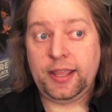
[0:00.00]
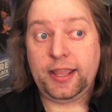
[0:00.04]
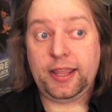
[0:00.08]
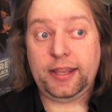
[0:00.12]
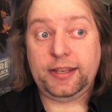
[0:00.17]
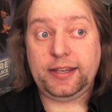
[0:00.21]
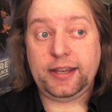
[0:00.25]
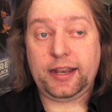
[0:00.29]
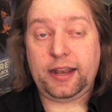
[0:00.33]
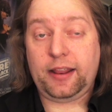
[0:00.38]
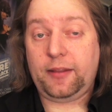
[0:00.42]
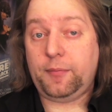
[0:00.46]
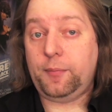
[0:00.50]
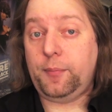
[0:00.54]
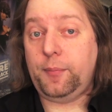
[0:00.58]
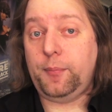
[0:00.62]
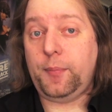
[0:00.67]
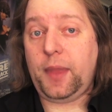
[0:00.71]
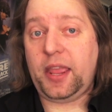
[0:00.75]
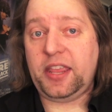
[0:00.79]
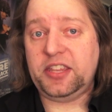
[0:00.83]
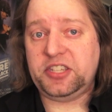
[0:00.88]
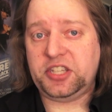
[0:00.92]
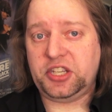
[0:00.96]
He did an
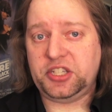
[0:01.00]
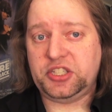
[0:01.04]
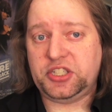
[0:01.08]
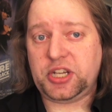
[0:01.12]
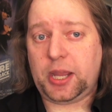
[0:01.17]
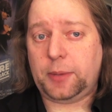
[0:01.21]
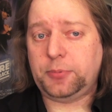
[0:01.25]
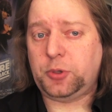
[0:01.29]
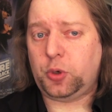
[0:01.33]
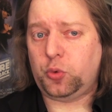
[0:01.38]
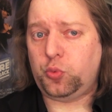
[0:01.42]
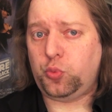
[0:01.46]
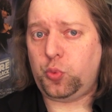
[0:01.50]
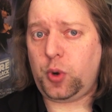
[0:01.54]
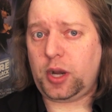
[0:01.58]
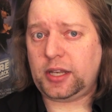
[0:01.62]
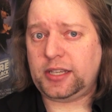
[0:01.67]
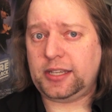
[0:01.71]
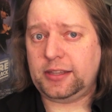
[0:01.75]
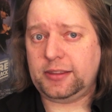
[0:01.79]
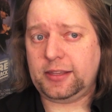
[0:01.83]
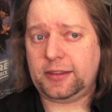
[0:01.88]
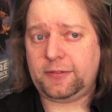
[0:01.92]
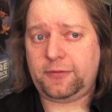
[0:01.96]
amazing job
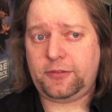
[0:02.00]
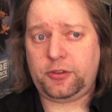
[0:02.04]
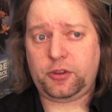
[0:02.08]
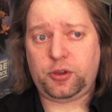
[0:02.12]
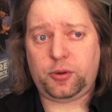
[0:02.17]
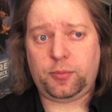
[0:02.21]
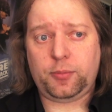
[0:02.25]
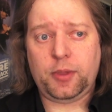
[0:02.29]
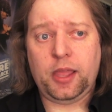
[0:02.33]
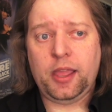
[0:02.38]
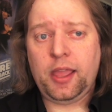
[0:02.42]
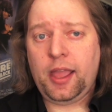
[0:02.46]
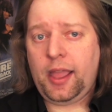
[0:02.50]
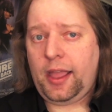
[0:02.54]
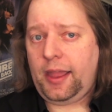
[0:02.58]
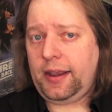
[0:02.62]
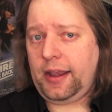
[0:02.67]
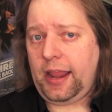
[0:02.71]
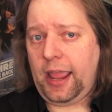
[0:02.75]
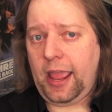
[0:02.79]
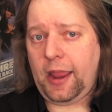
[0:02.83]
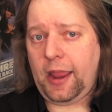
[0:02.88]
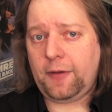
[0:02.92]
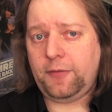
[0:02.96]
directing this film
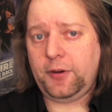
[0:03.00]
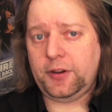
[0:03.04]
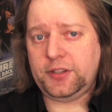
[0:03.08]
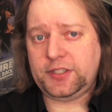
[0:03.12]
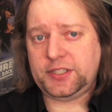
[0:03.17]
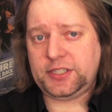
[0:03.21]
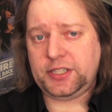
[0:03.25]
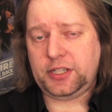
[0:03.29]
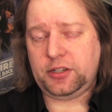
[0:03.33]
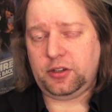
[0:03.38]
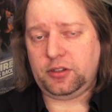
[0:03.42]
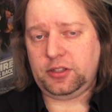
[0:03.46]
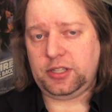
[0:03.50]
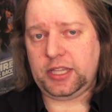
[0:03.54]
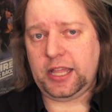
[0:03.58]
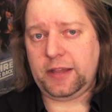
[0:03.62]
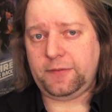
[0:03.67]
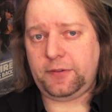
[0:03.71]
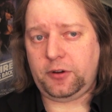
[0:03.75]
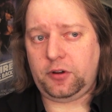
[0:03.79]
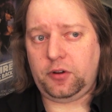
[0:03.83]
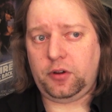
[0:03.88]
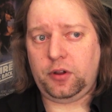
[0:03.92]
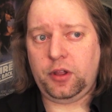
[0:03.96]
on every single
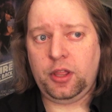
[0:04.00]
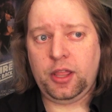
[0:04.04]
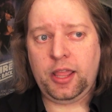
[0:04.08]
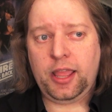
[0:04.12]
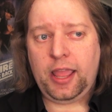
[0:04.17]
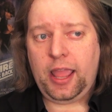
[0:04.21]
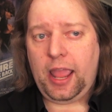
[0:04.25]
level.